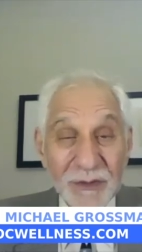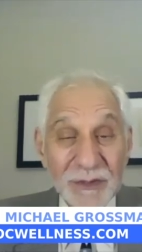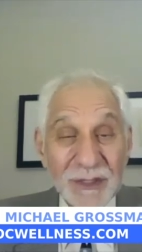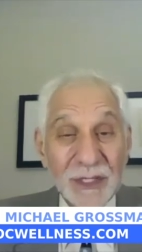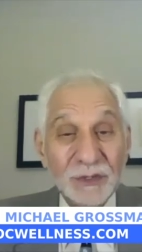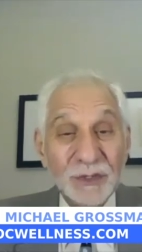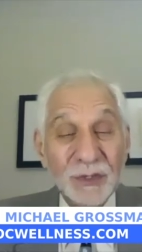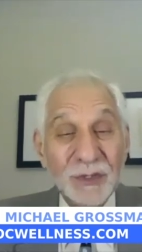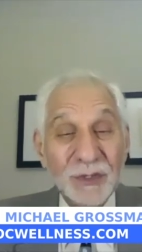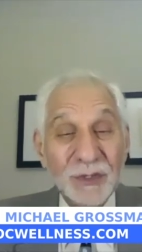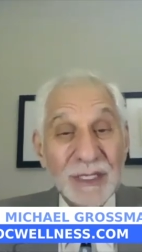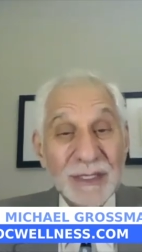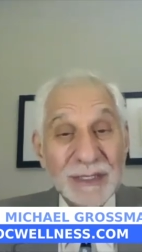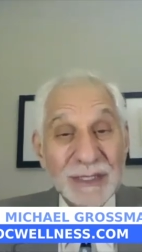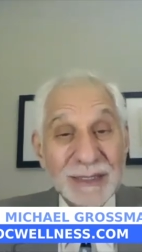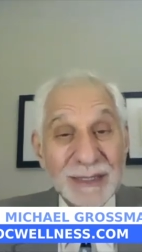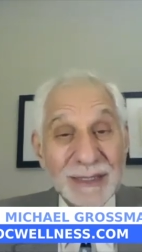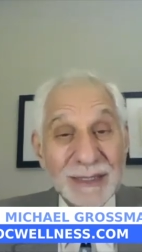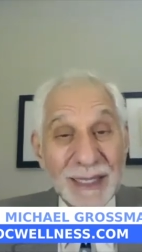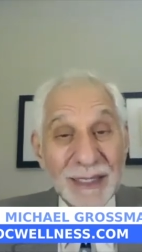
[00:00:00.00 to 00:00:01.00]
that you need
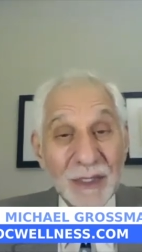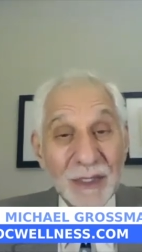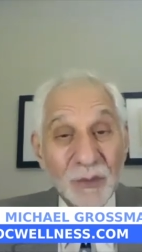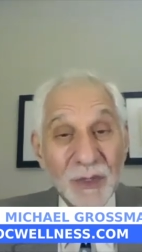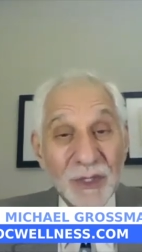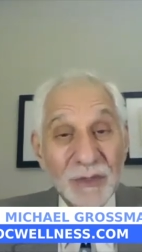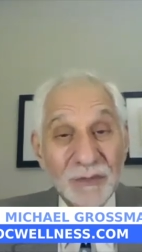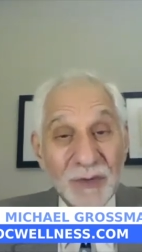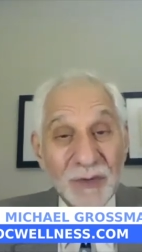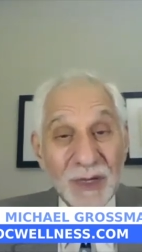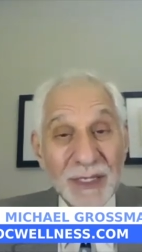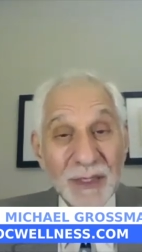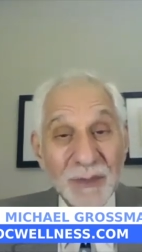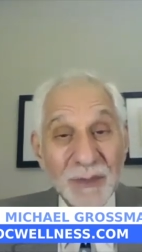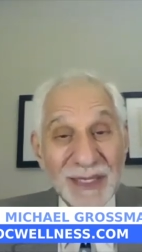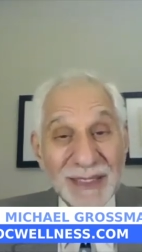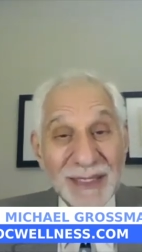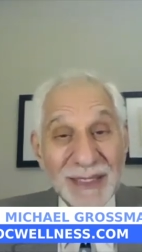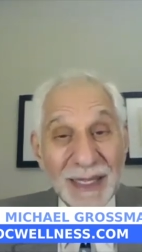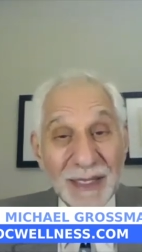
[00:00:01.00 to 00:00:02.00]
to take it with
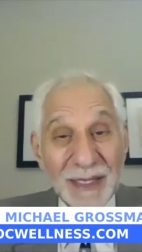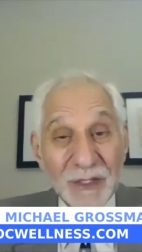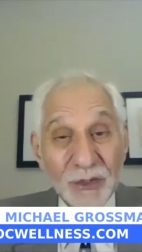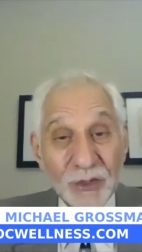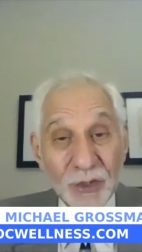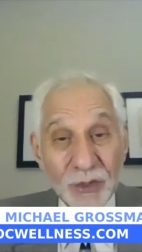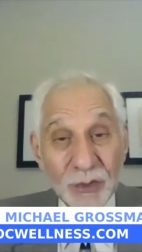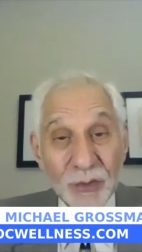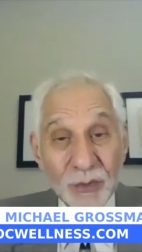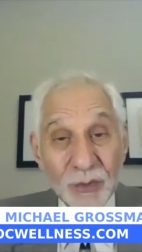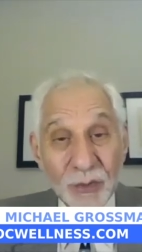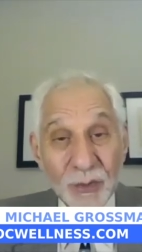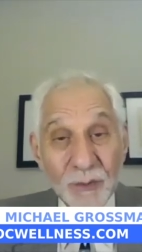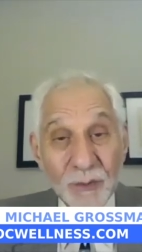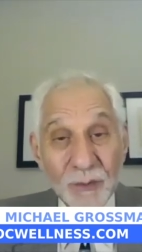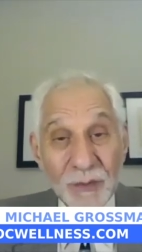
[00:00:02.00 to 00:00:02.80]
vitamin K2.